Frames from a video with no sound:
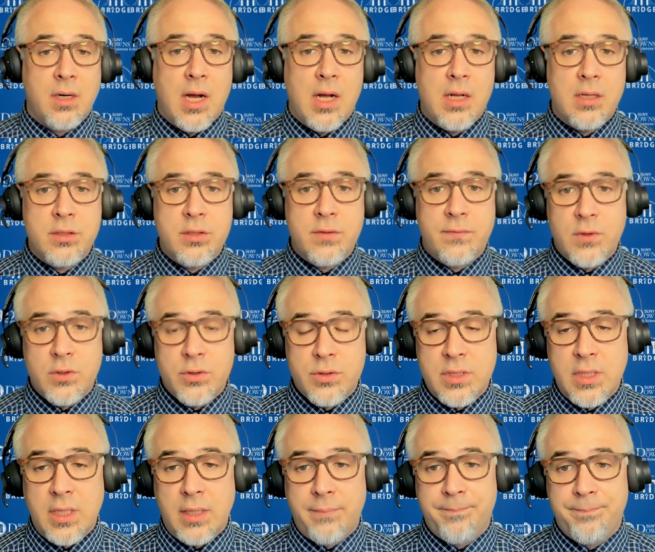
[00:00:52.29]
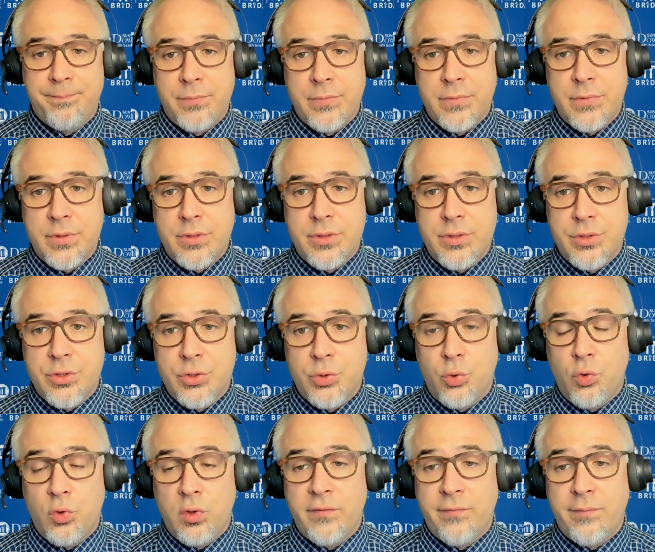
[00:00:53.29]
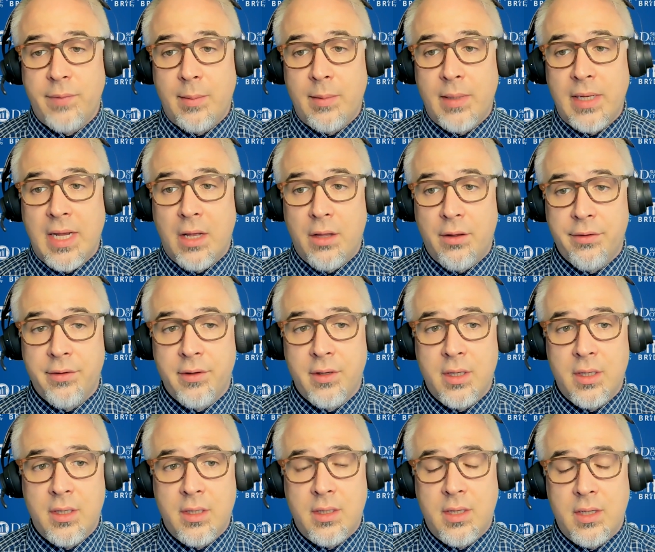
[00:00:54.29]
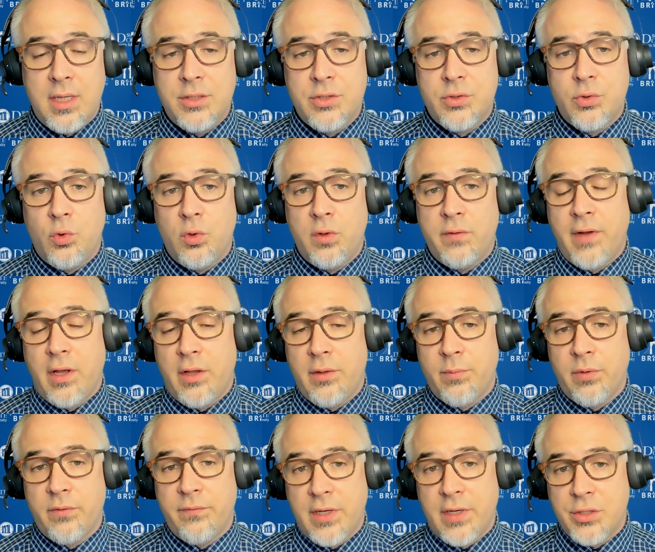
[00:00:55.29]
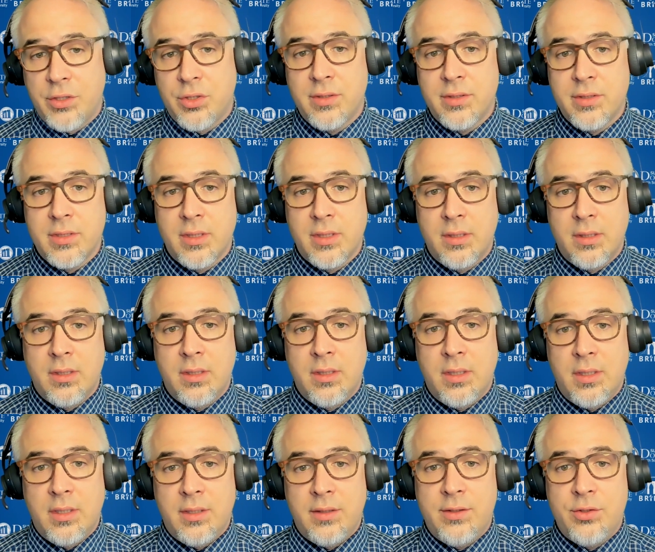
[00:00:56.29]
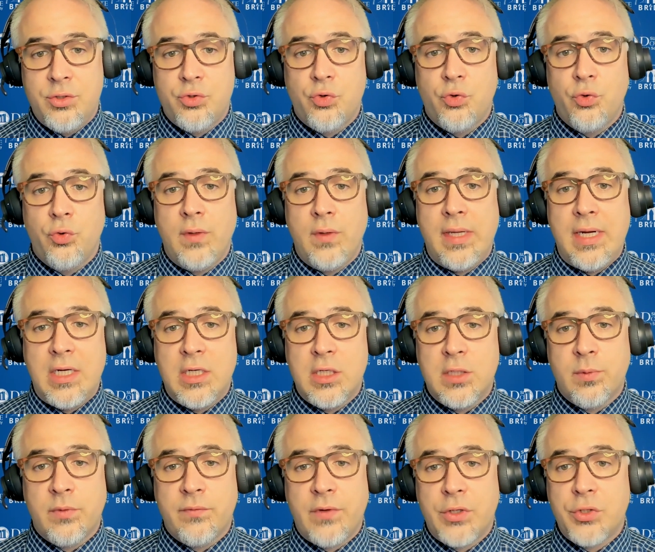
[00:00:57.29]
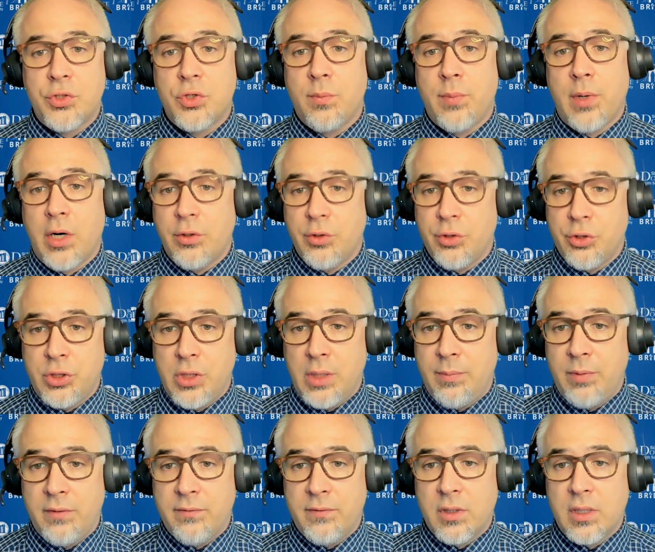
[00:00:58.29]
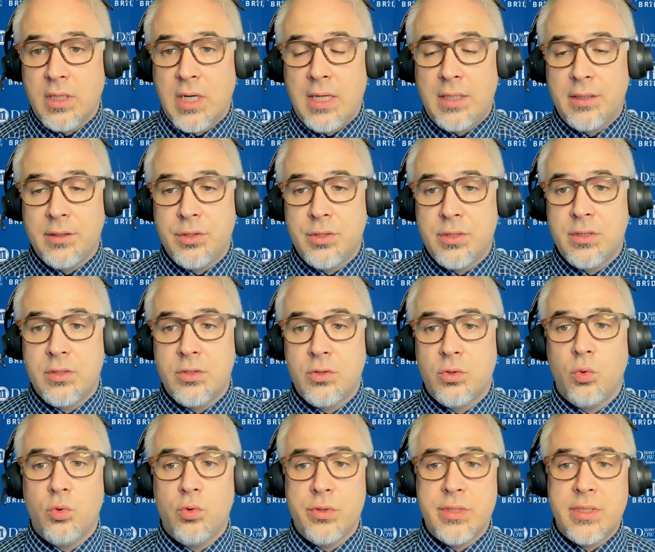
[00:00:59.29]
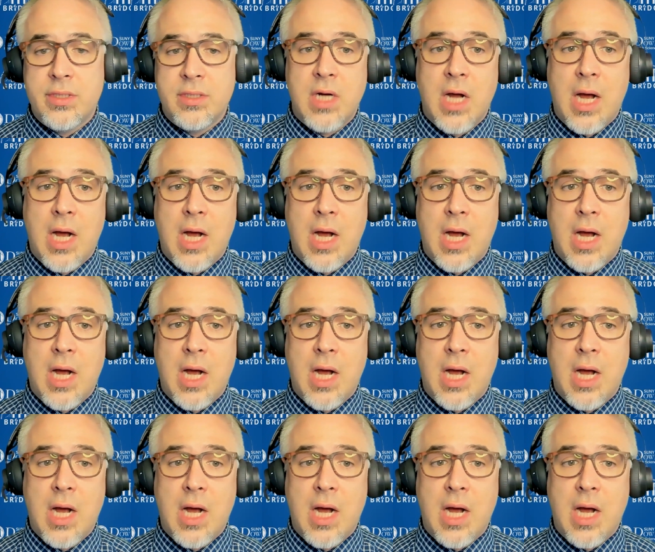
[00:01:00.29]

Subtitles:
College of Nursing, School of Public Health, and School of Health Professions. This truly interprofessional partnership of our colleges and schools is